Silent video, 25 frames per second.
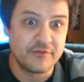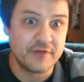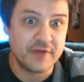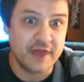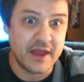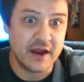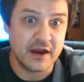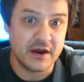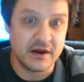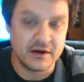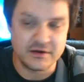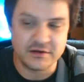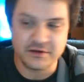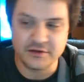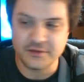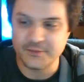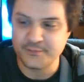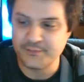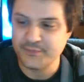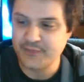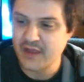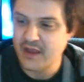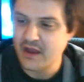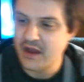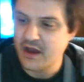character.
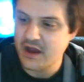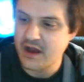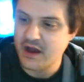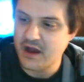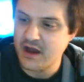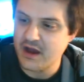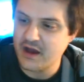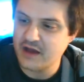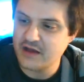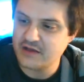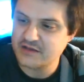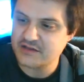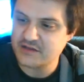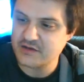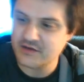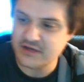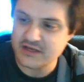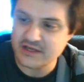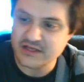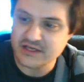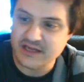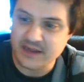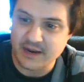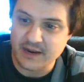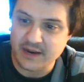So
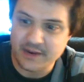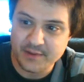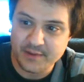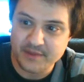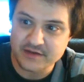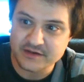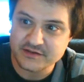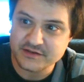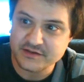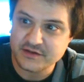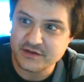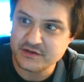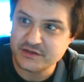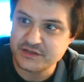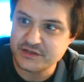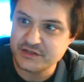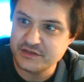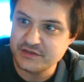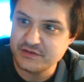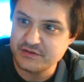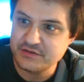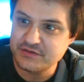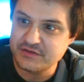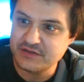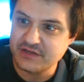you got a pair of
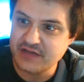snowshoes,